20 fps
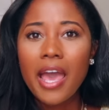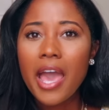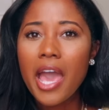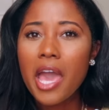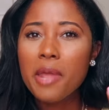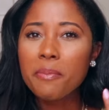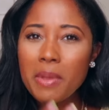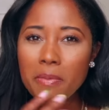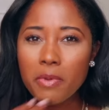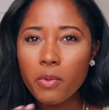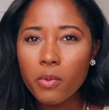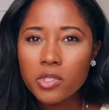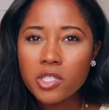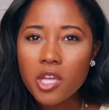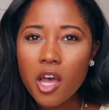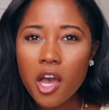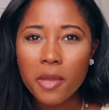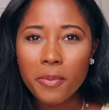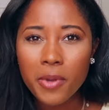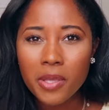And maybe we'll
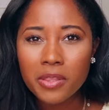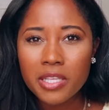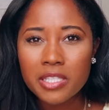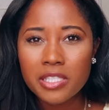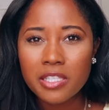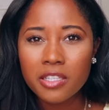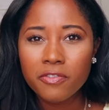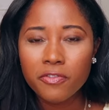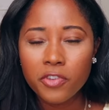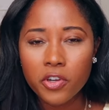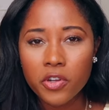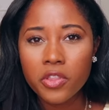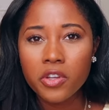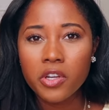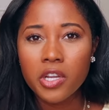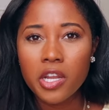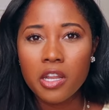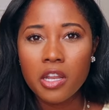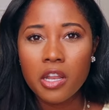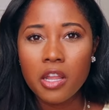talk about this
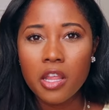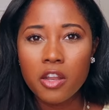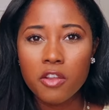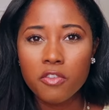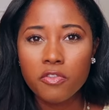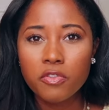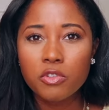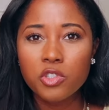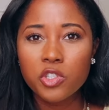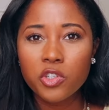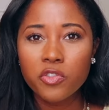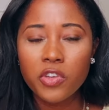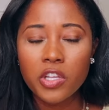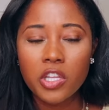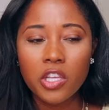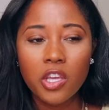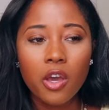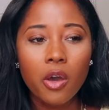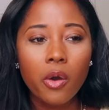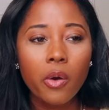further in a future
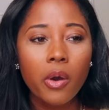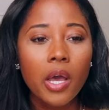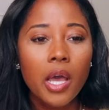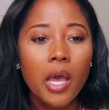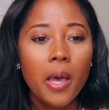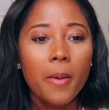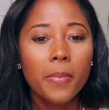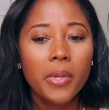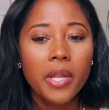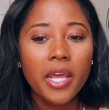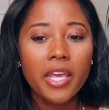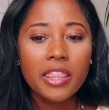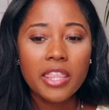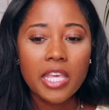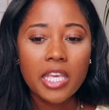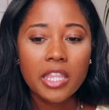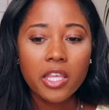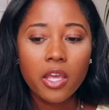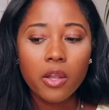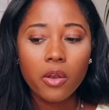video, but I
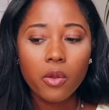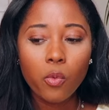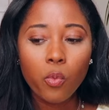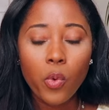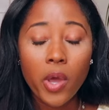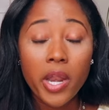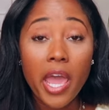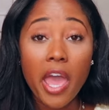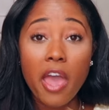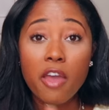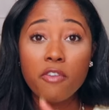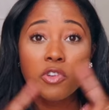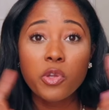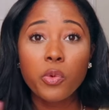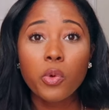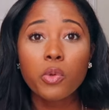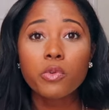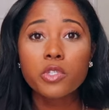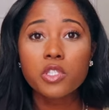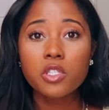think that when
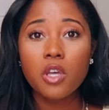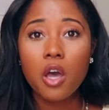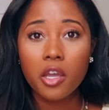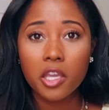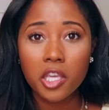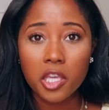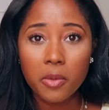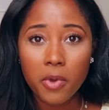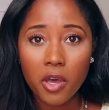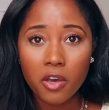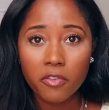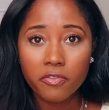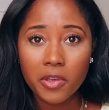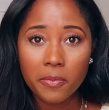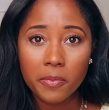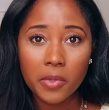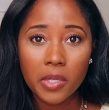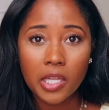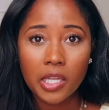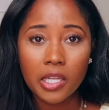everyone was talking about
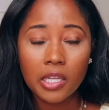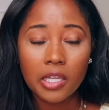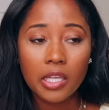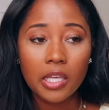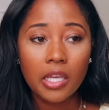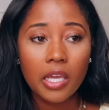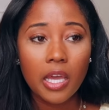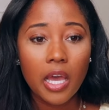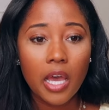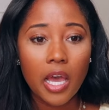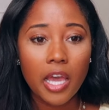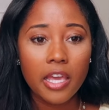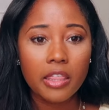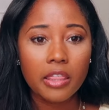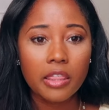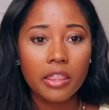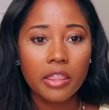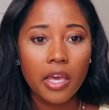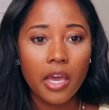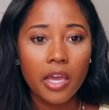femininity,
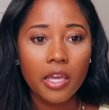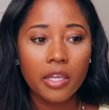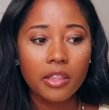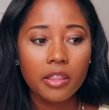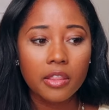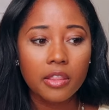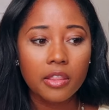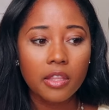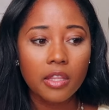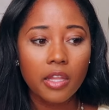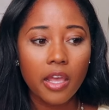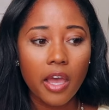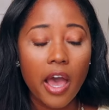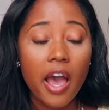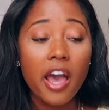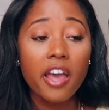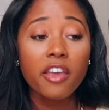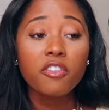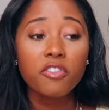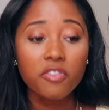
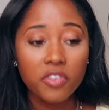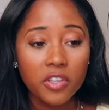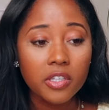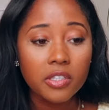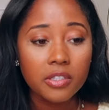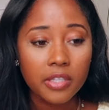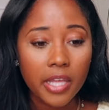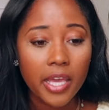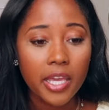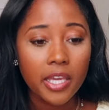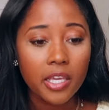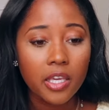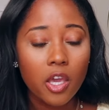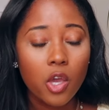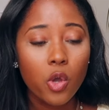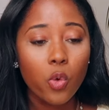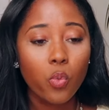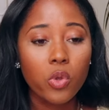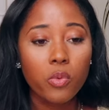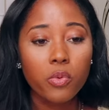I feel like
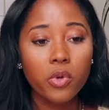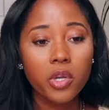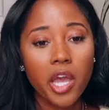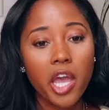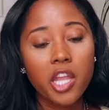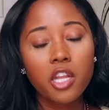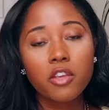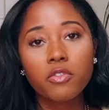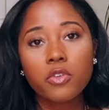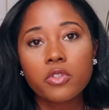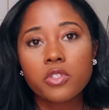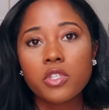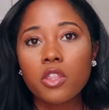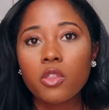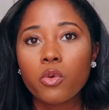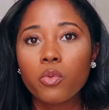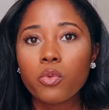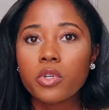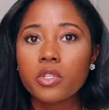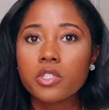we were kind of
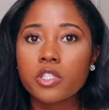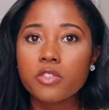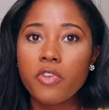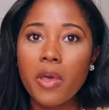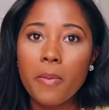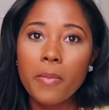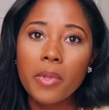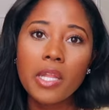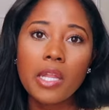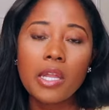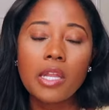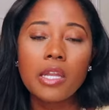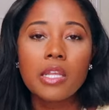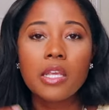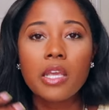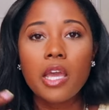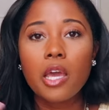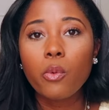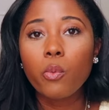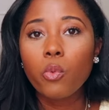using the words
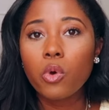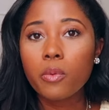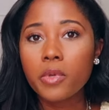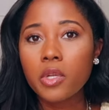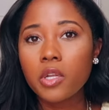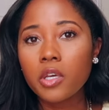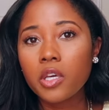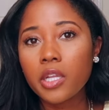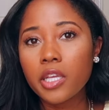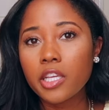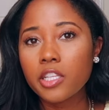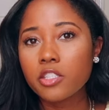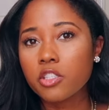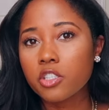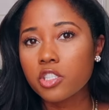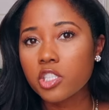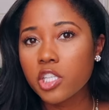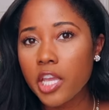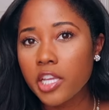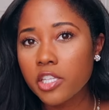femininity and womanhood
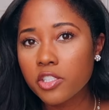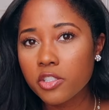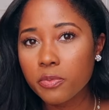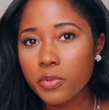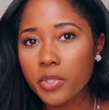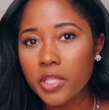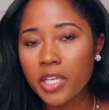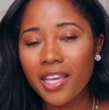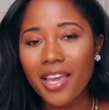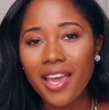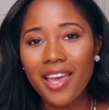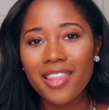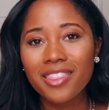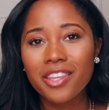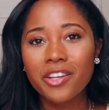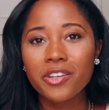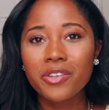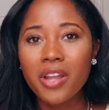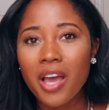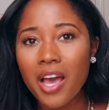interchangeably,
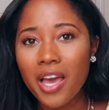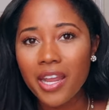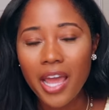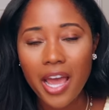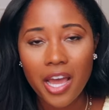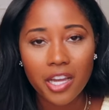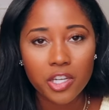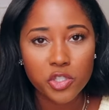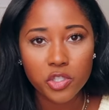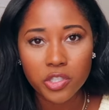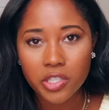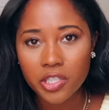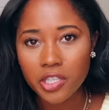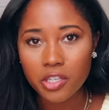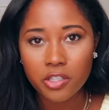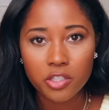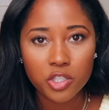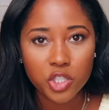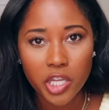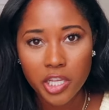and they're not actually
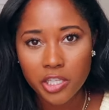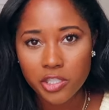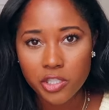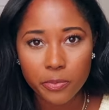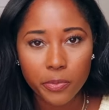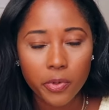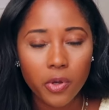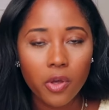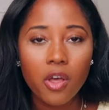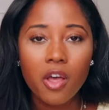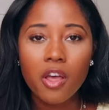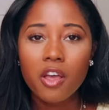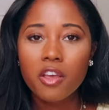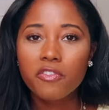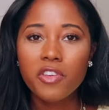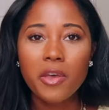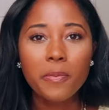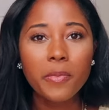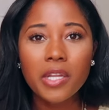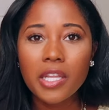interchangeable.
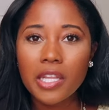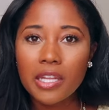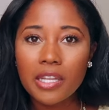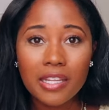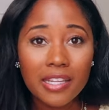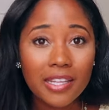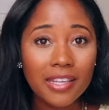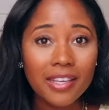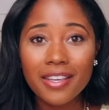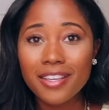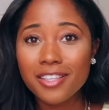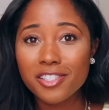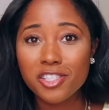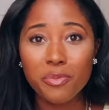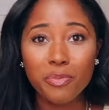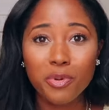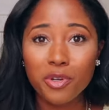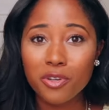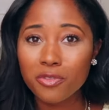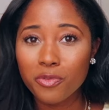Femininity is
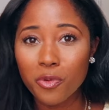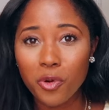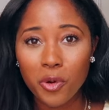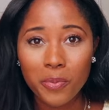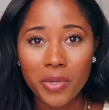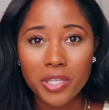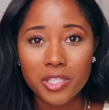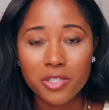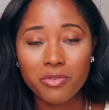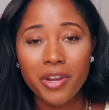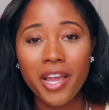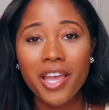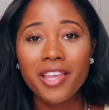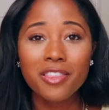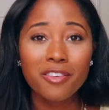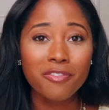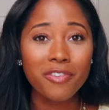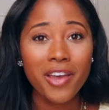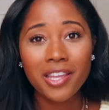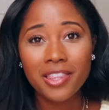a performance,
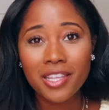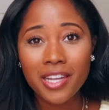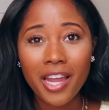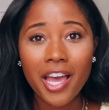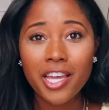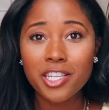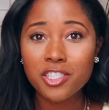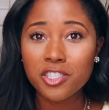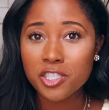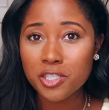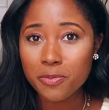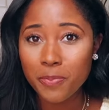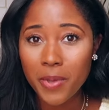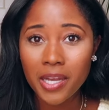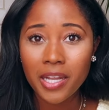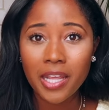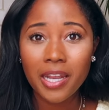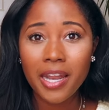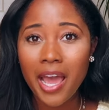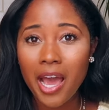right? The fact that I just
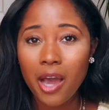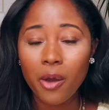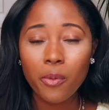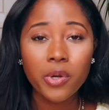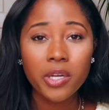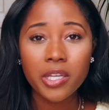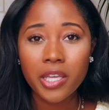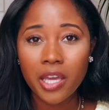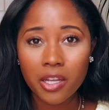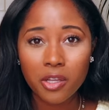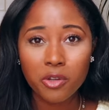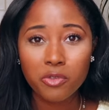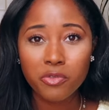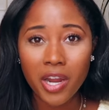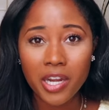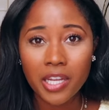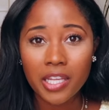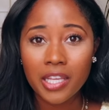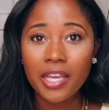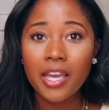spent an hour getting
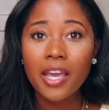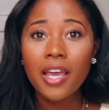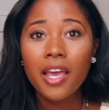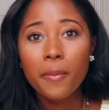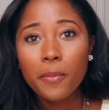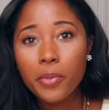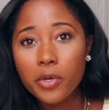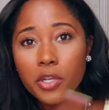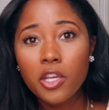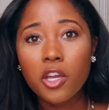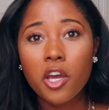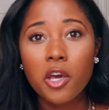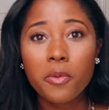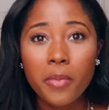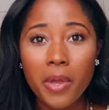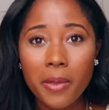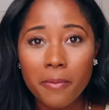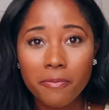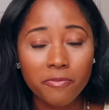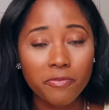ready, putting
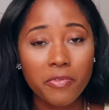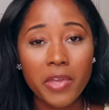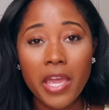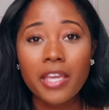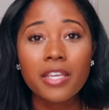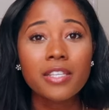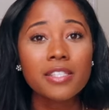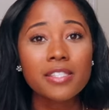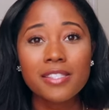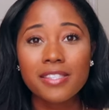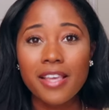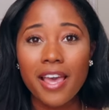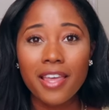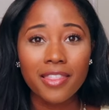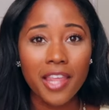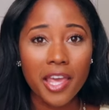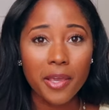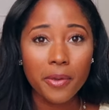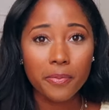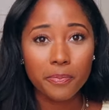on my face
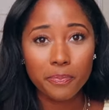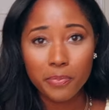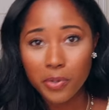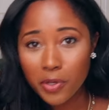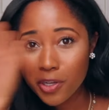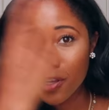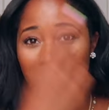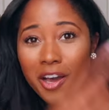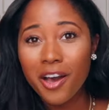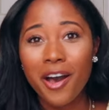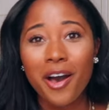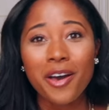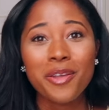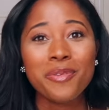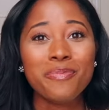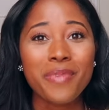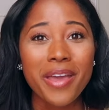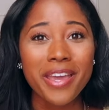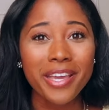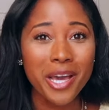and like putting
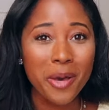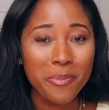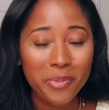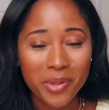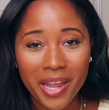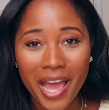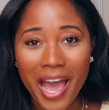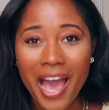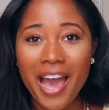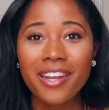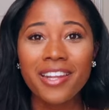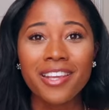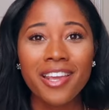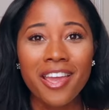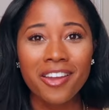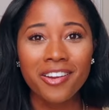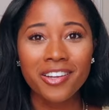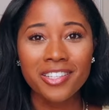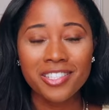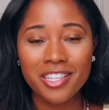on makeup and adding
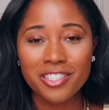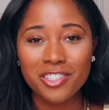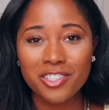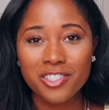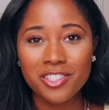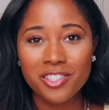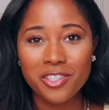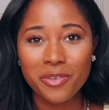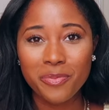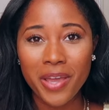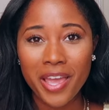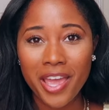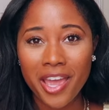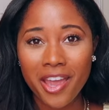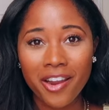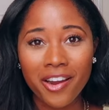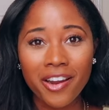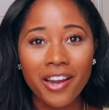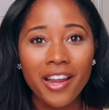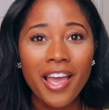hair extensions to my
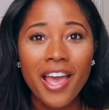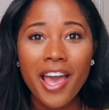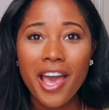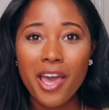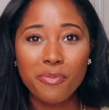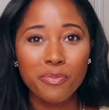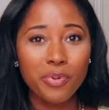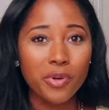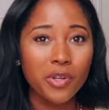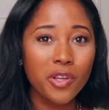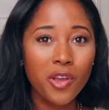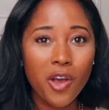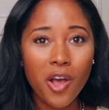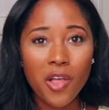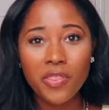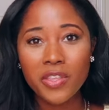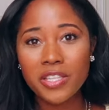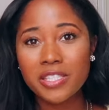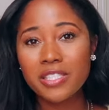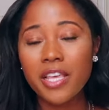hair and putting
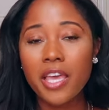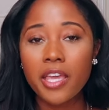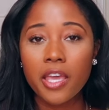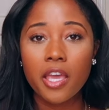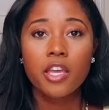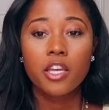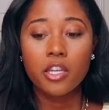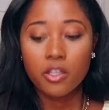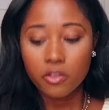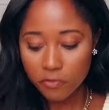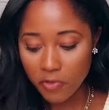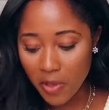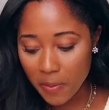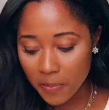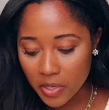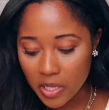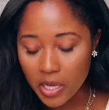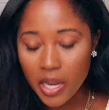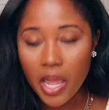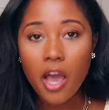on this like
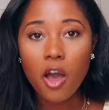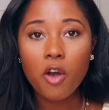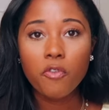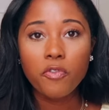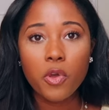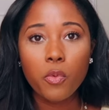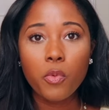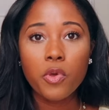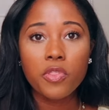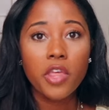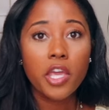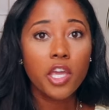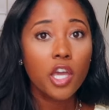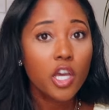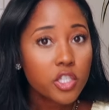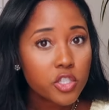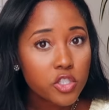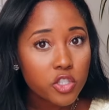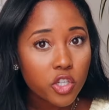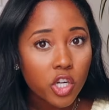feminine outfit with
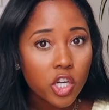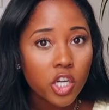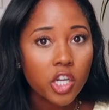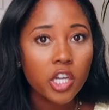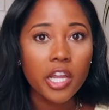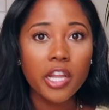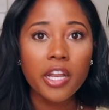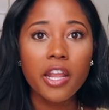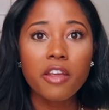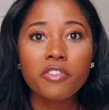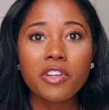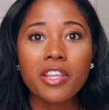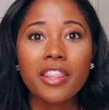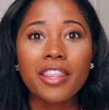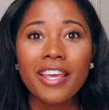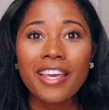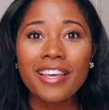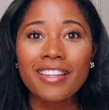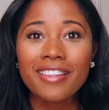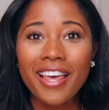like a skirt and
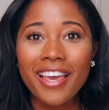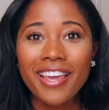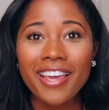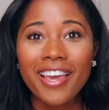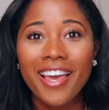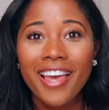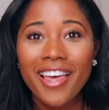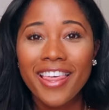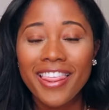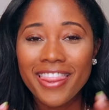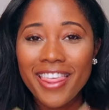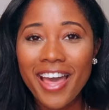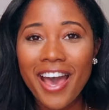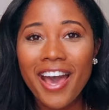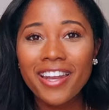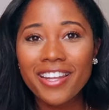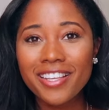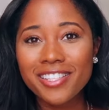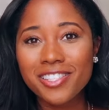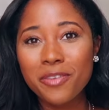everything, like
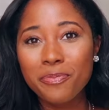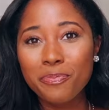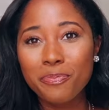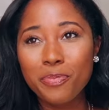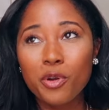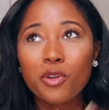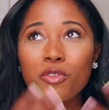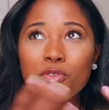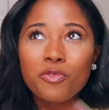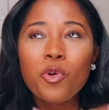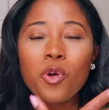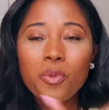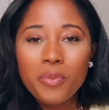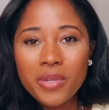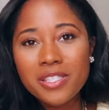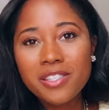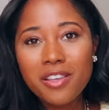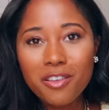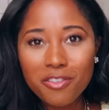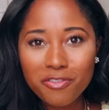that is a
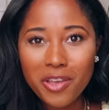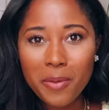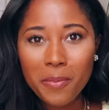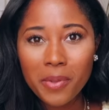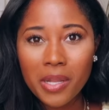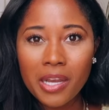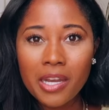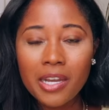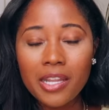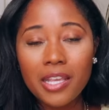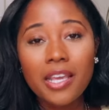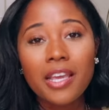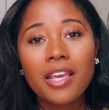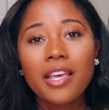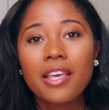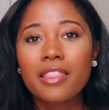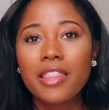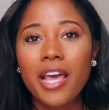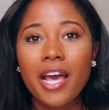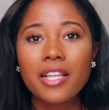performance of femininity.
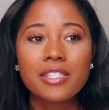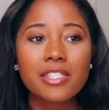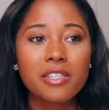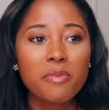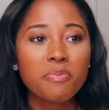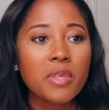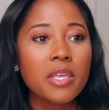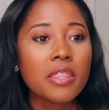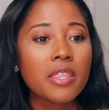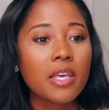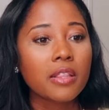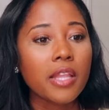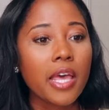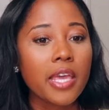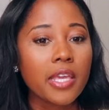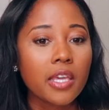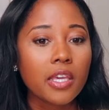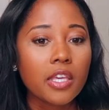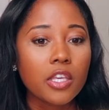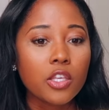That's something that
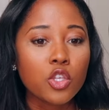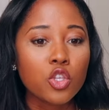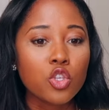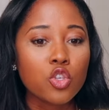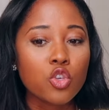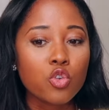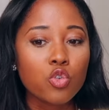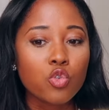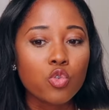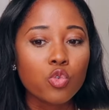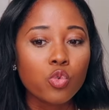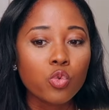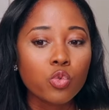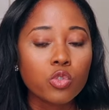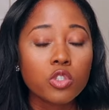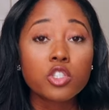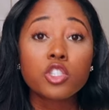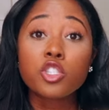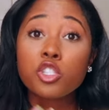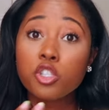like
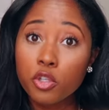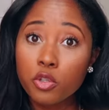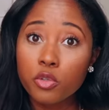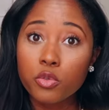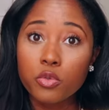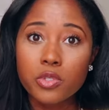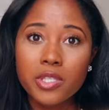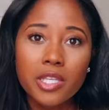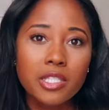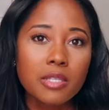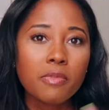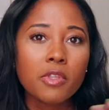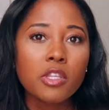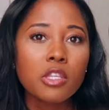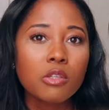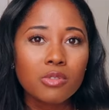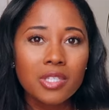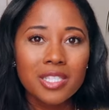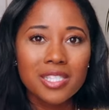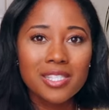you choose, that's
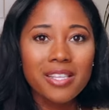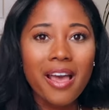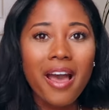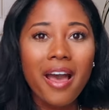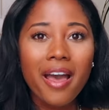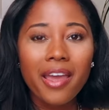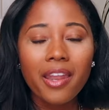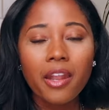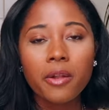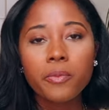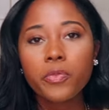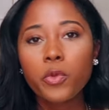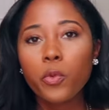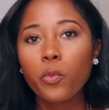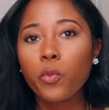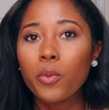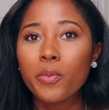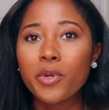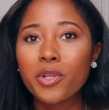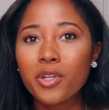something you decide.
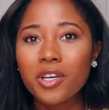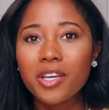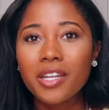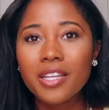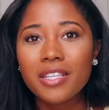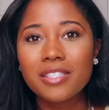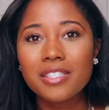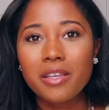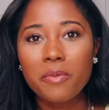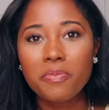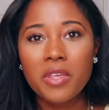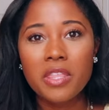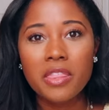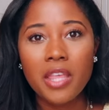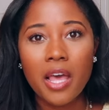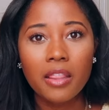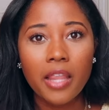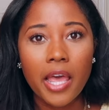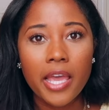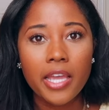Womanhood is something
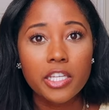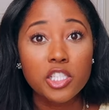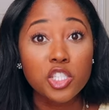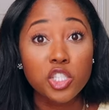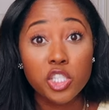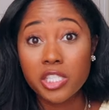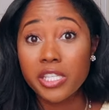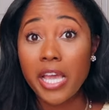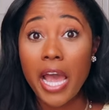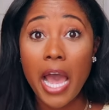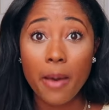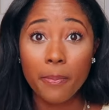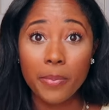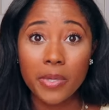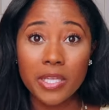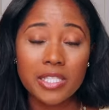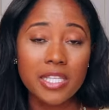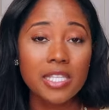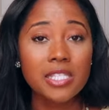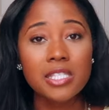that like just
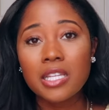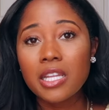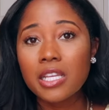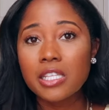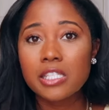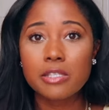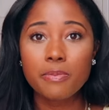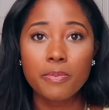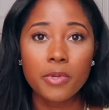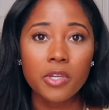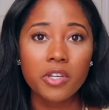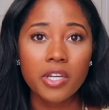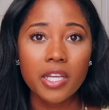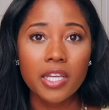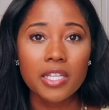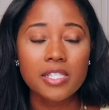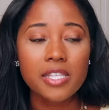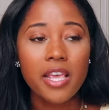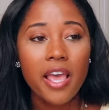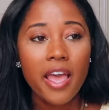happens. It's an
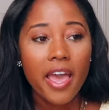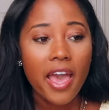experience.